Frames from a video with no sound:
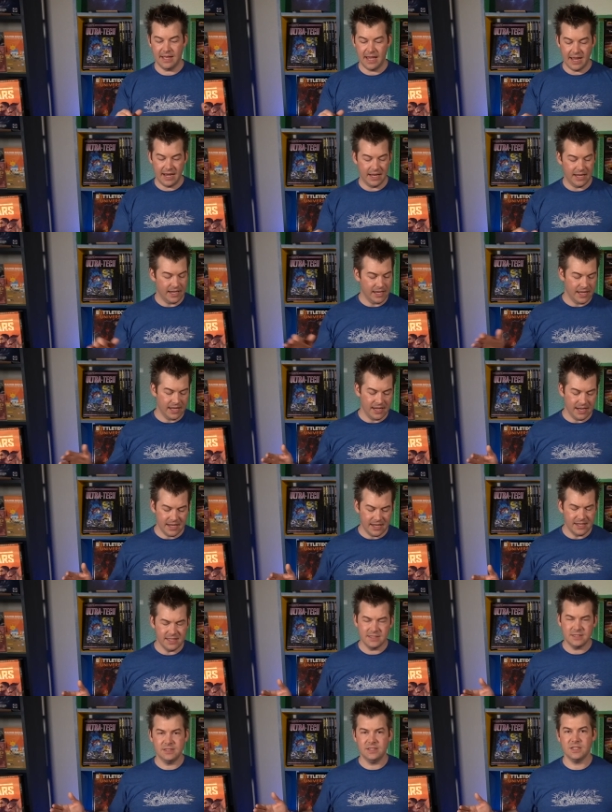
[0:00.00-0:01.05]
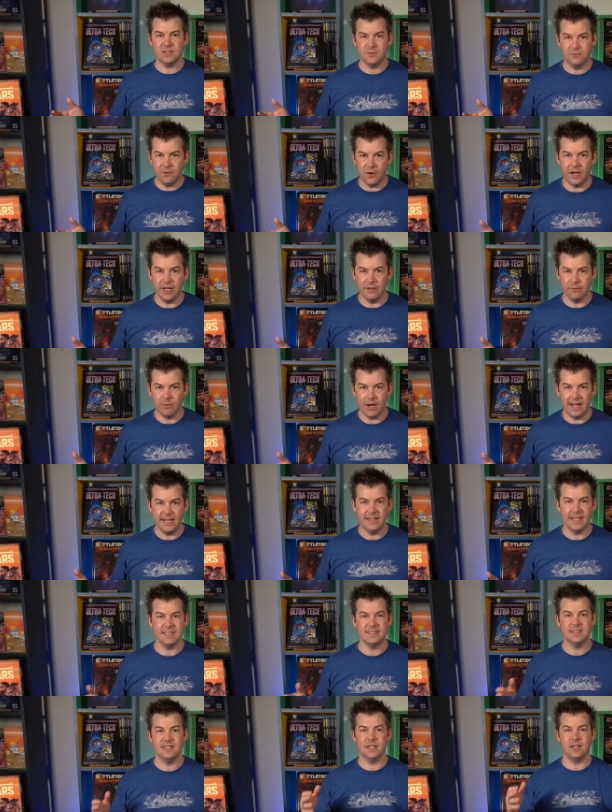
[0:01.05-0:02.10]
And it's just fun, right?
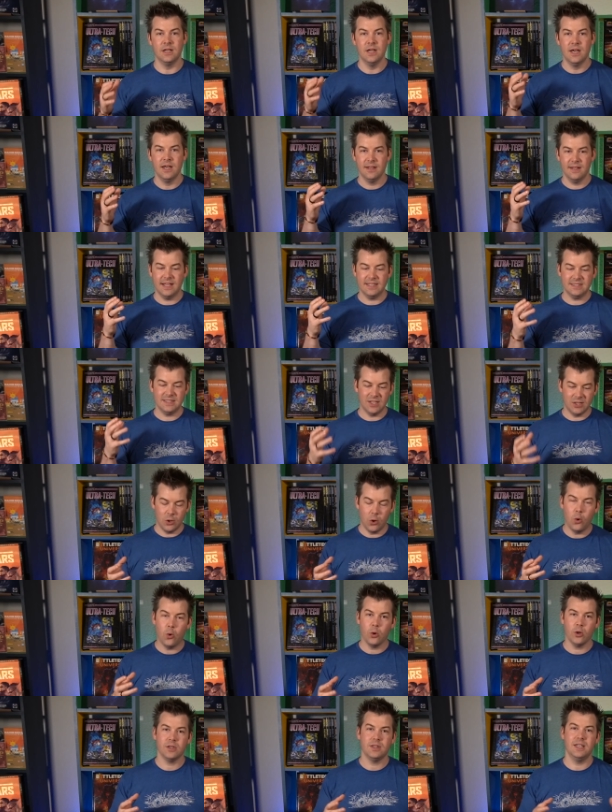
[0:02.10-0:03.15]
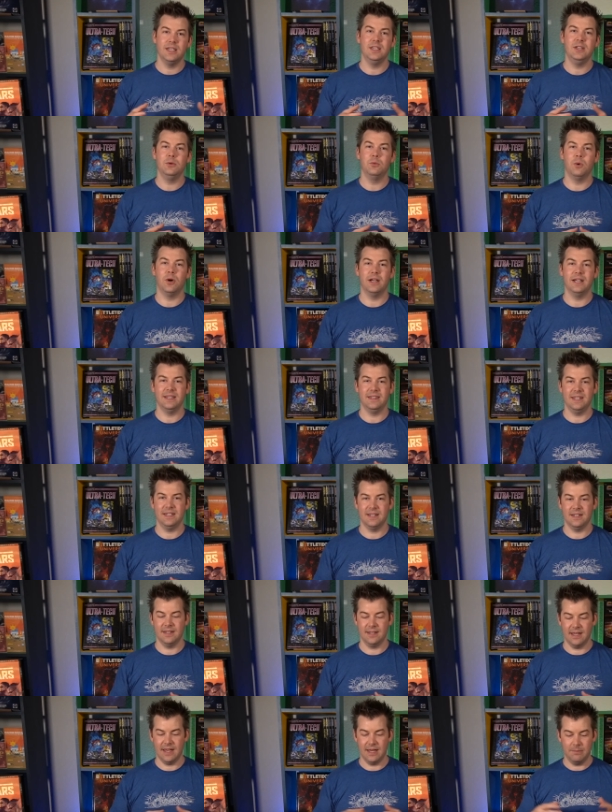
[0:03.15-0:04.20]
That's the core thing you want at the end
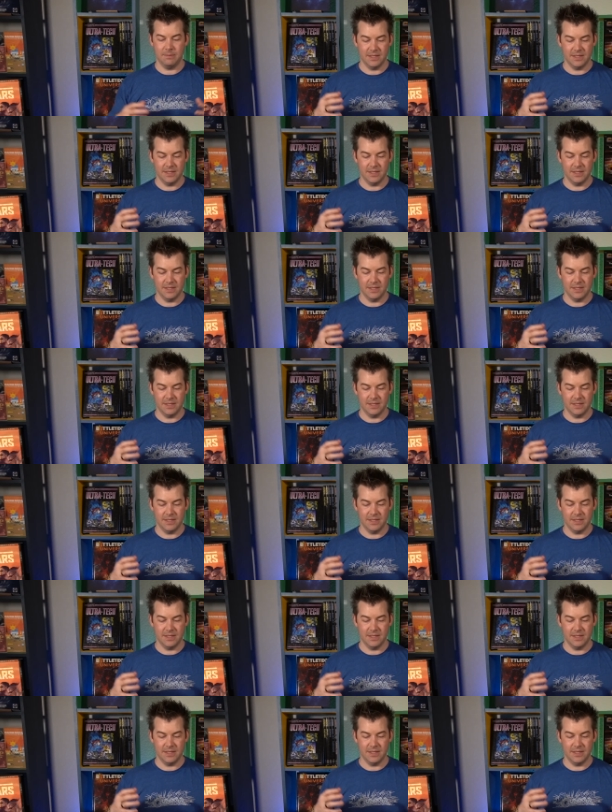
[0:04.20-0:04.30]
of the game.